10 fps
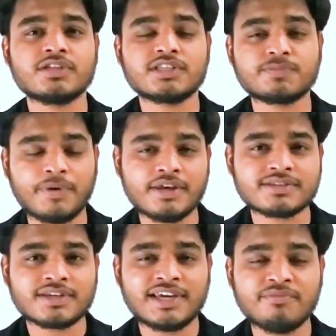
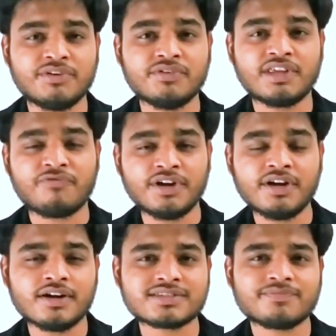space in between their
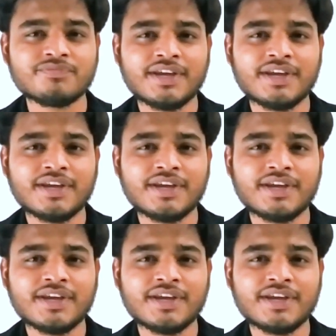fingers,